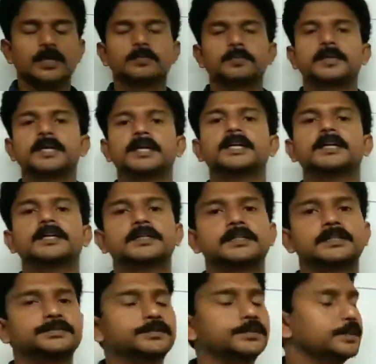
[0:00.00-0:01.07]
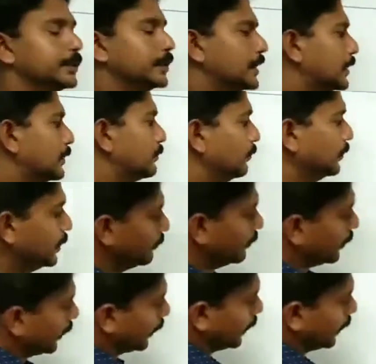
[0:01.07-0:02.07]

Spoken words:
A plane curve, when we